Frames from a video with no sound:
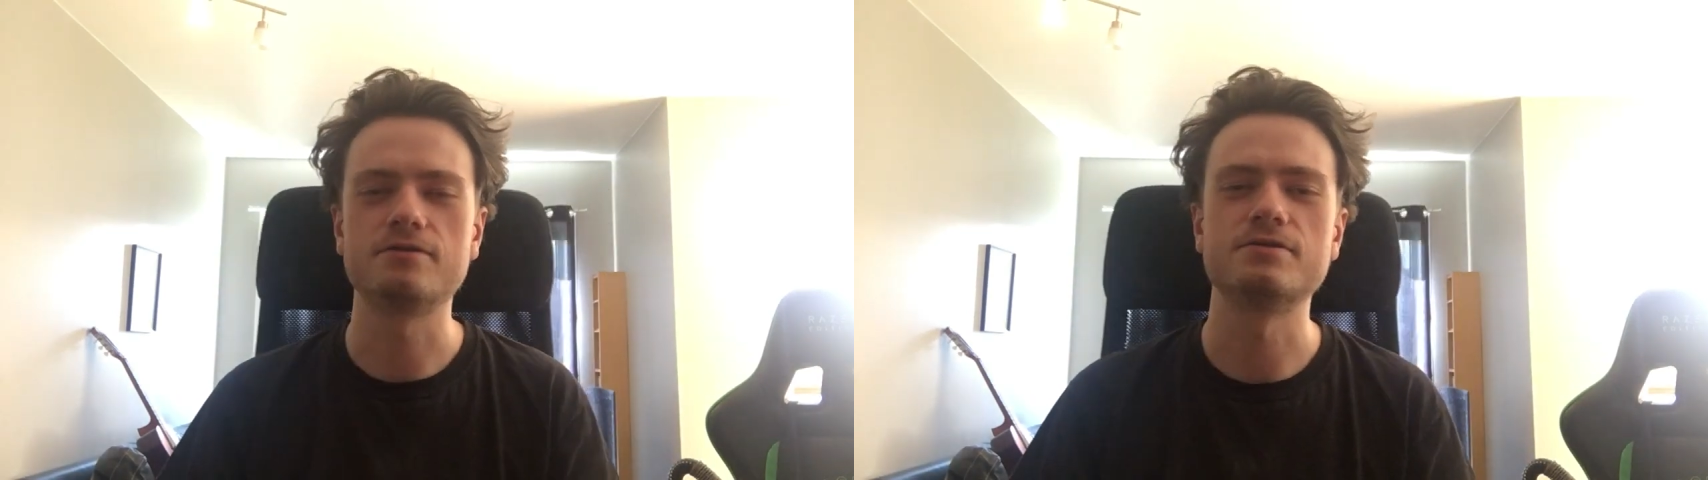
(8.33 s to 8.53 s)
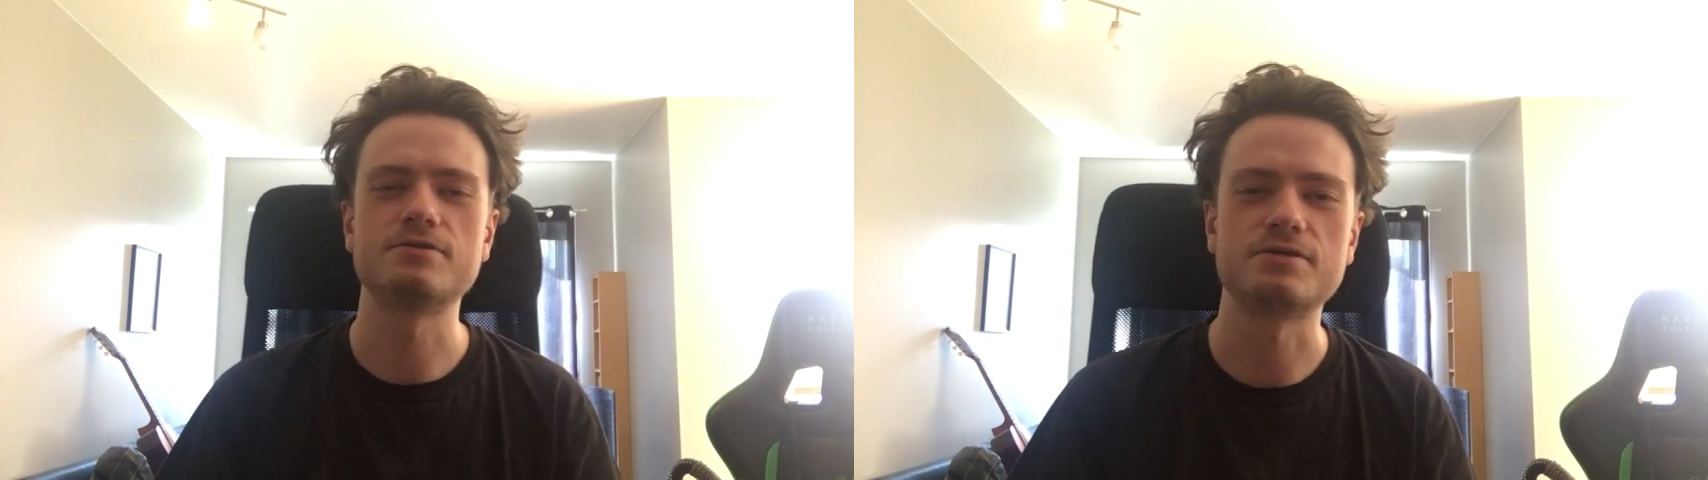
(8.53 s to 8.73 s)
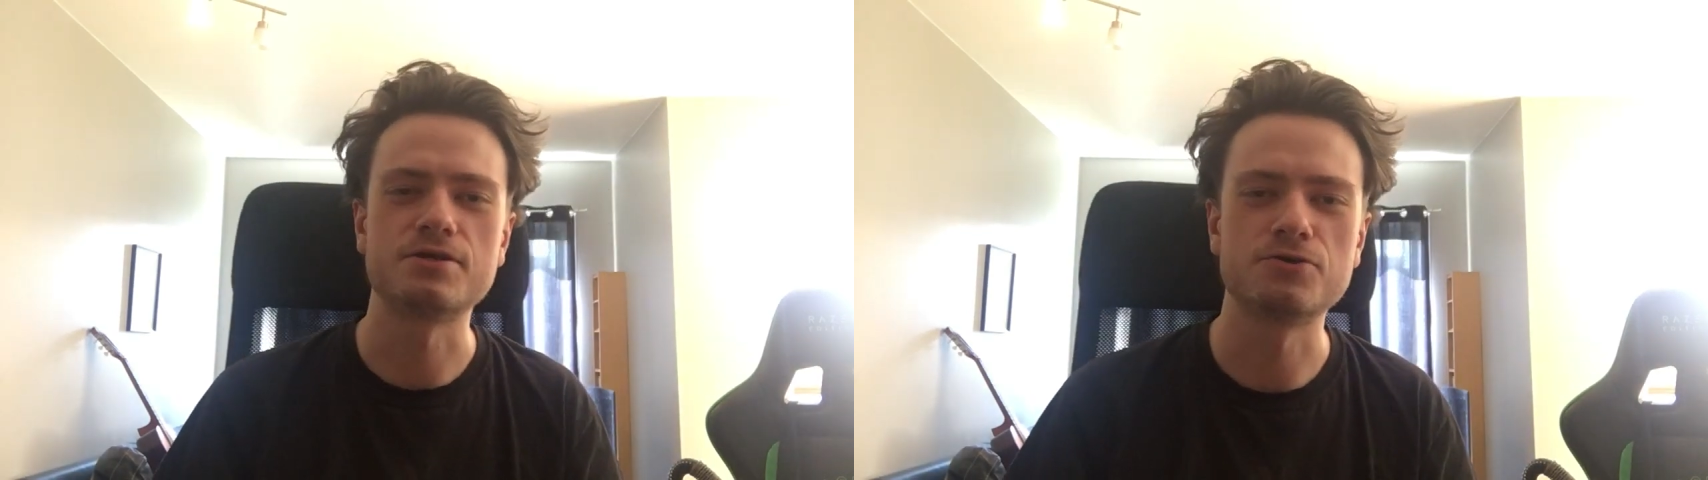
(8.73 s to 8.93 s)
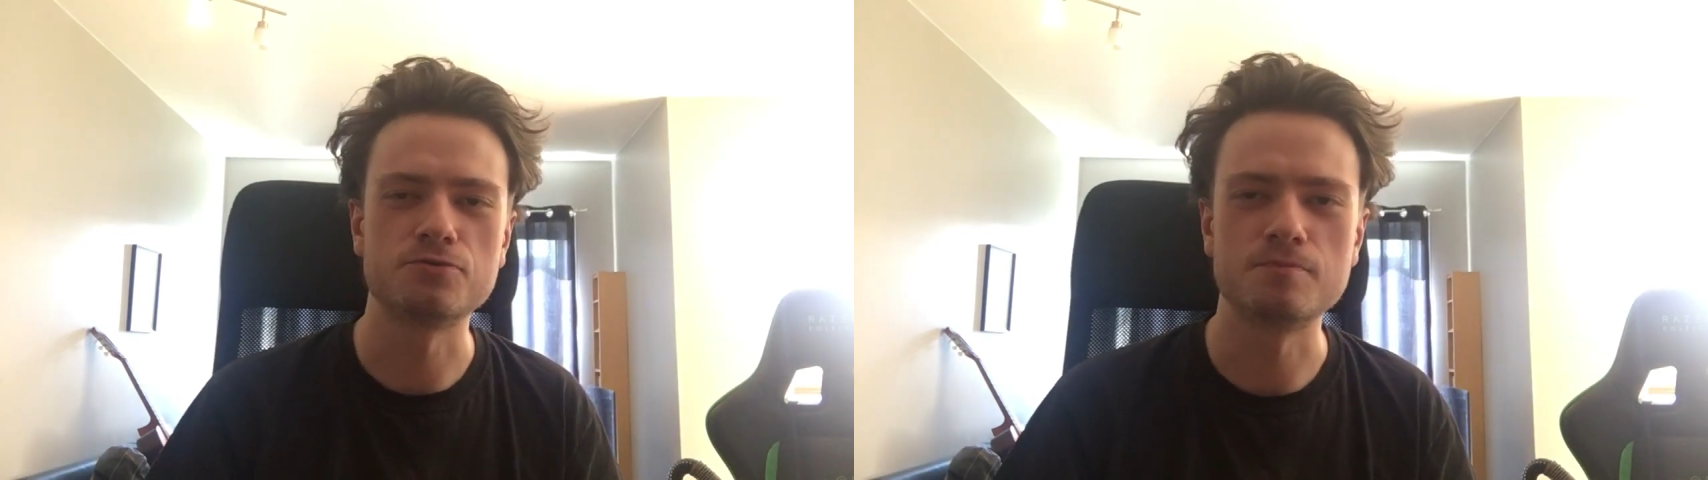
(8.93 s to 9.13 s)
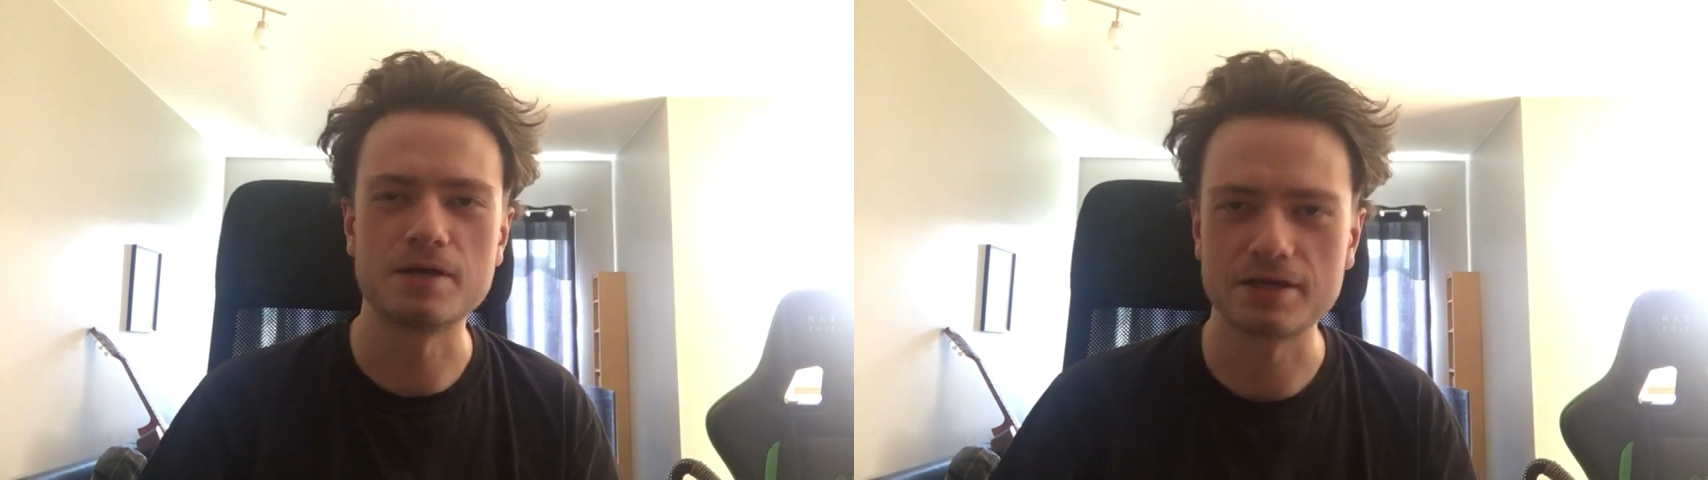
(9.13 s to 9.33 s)
this year to
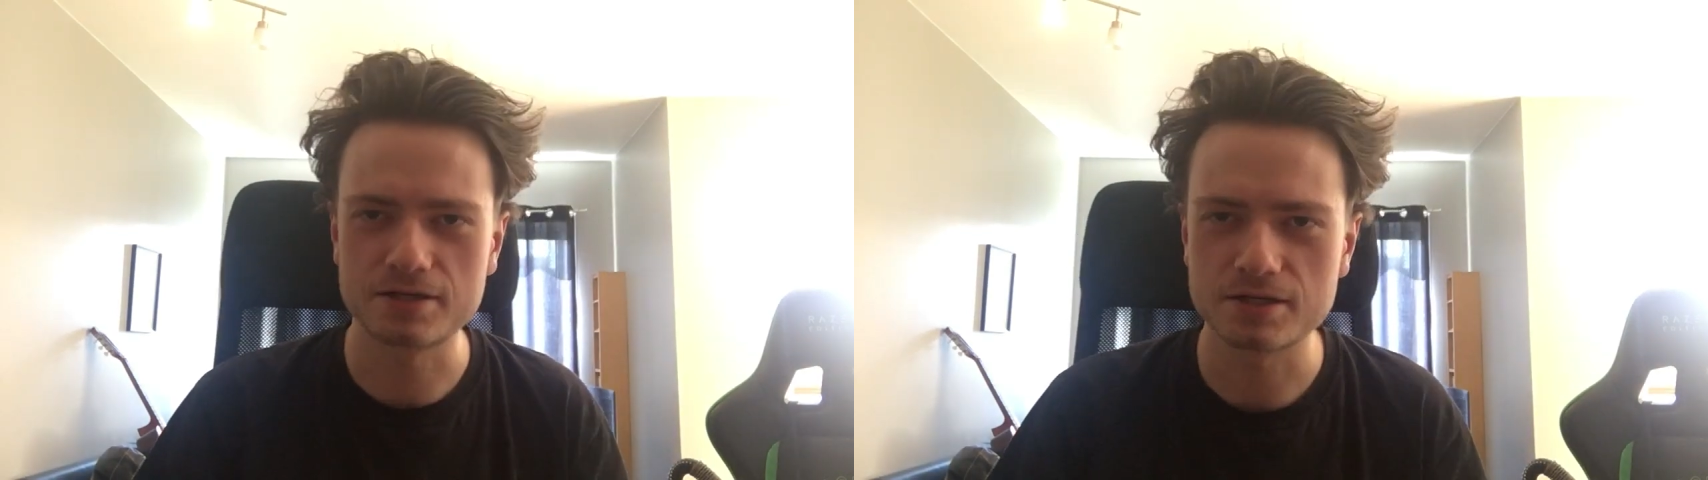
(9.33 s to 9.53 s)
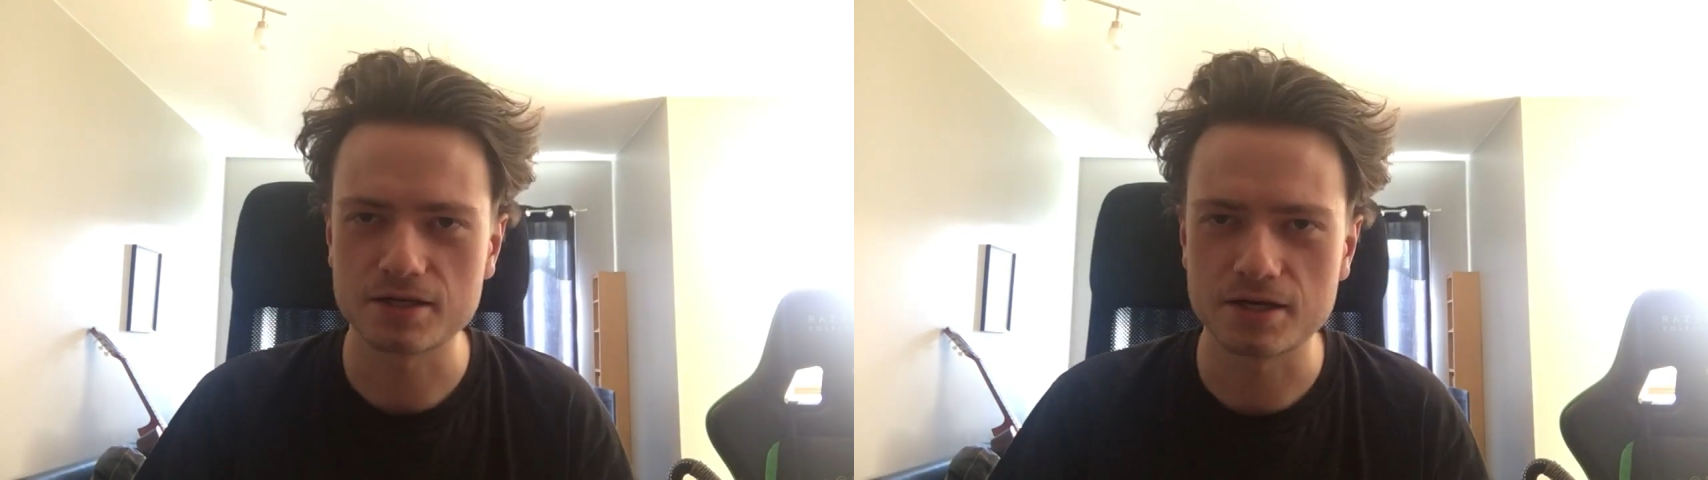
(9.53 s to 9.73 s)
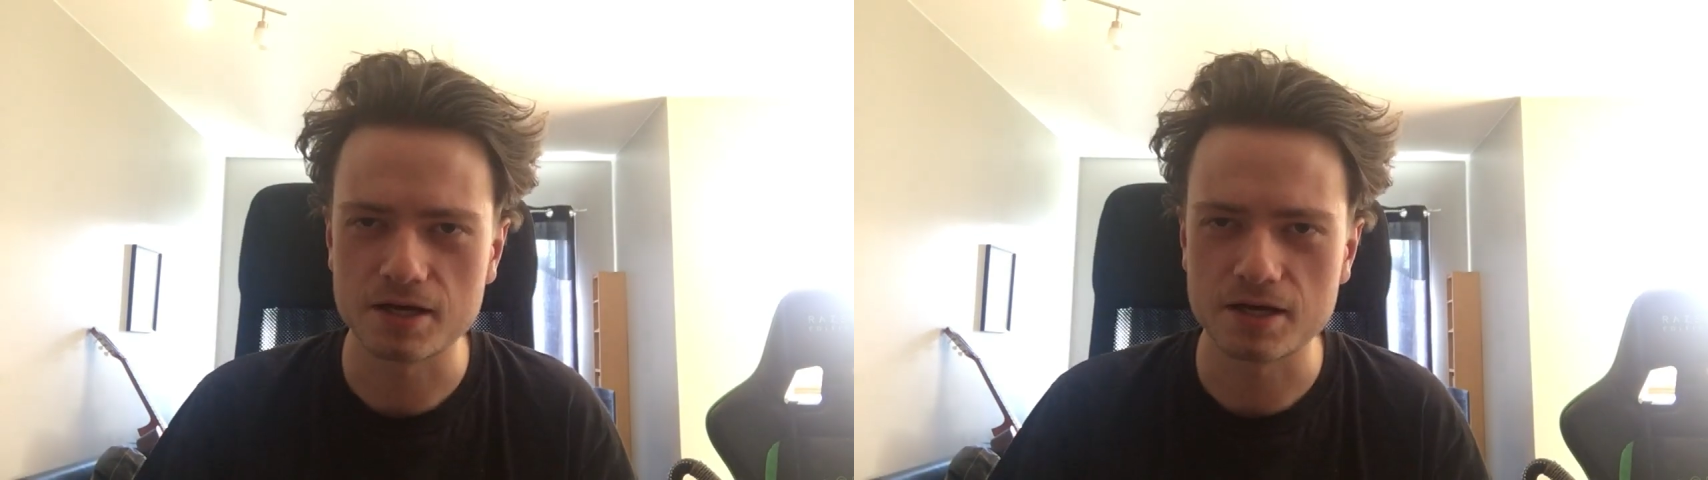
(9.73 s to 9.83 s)
make